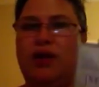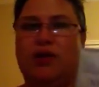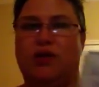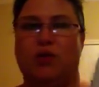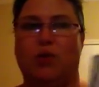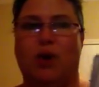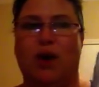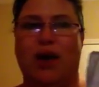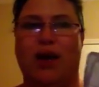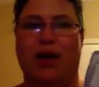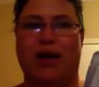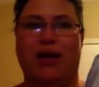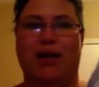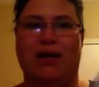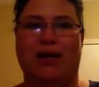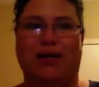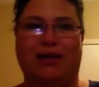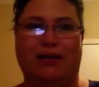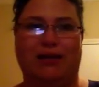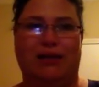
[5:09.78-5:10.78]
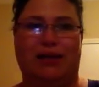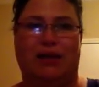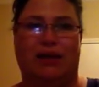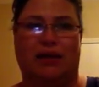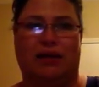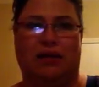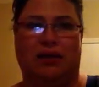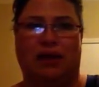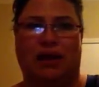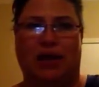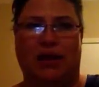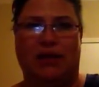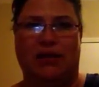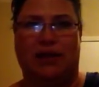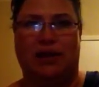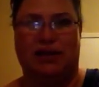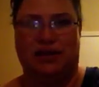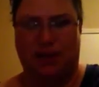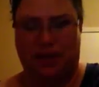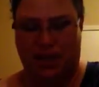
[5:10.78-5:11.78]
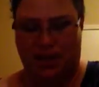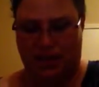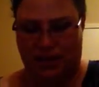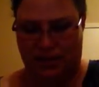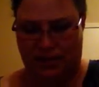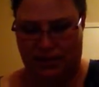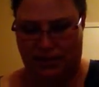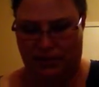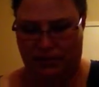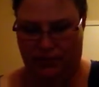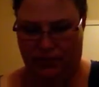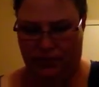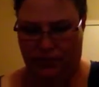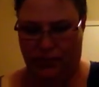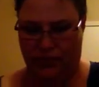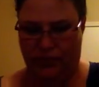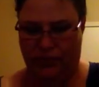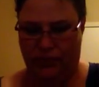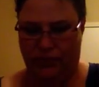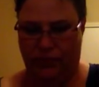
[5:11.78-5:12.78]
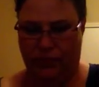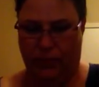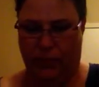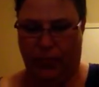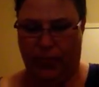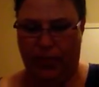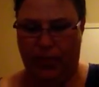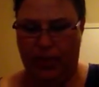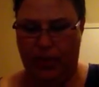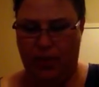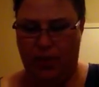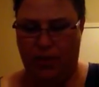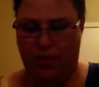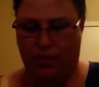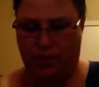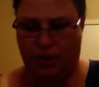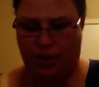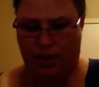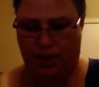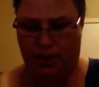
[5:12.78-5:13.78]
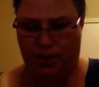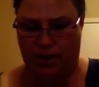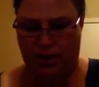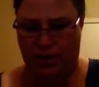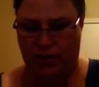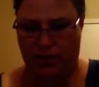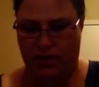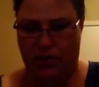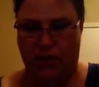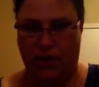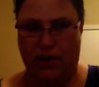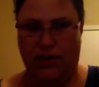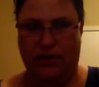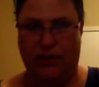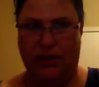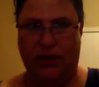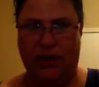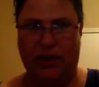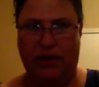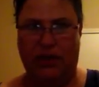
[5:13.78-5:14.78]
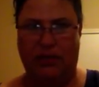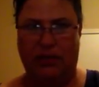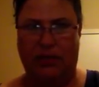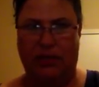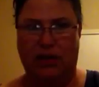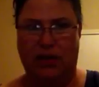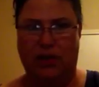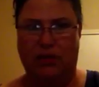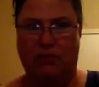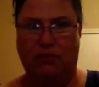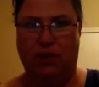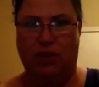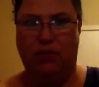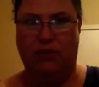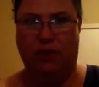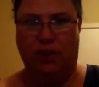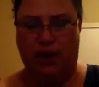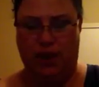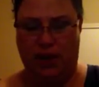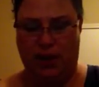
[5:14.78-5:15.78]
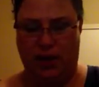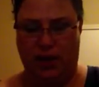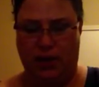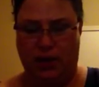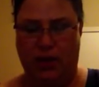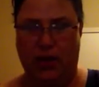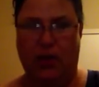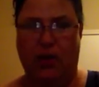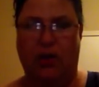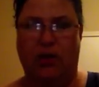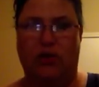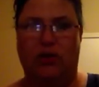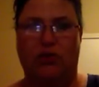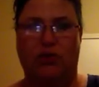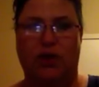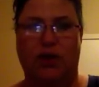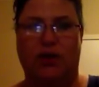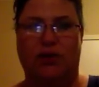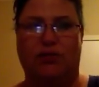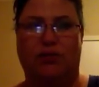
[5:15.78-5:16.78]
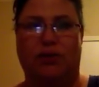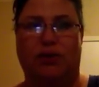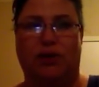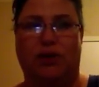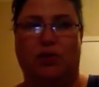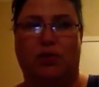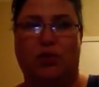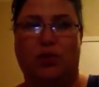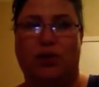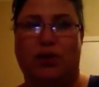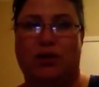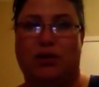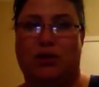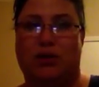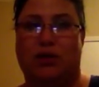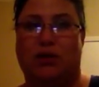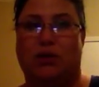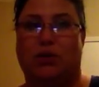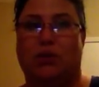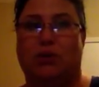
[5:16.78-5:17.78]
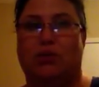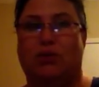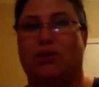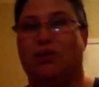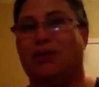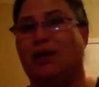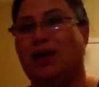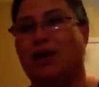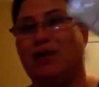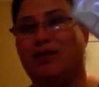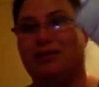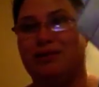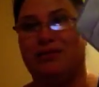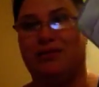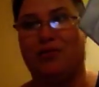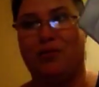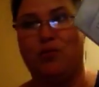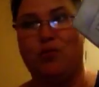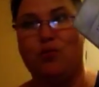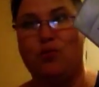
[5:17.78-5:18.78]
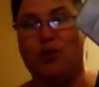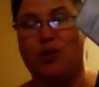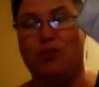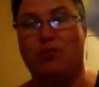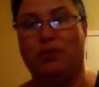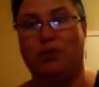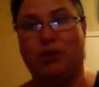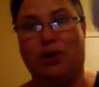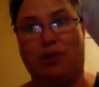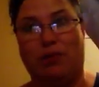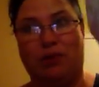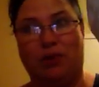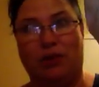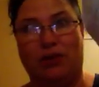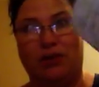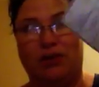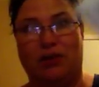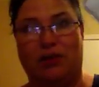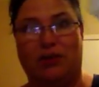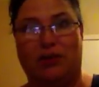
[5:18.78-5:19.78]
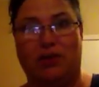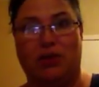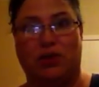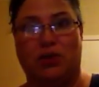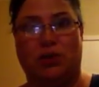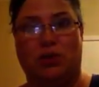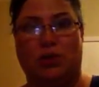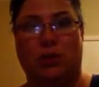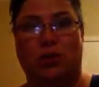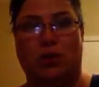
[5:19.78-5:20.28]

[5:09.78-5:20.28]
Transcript: it twice. Nice, nice, nice. All right, and the next thing, my bag. So that's really one, two. This counts for one, but I'm going to say it's two,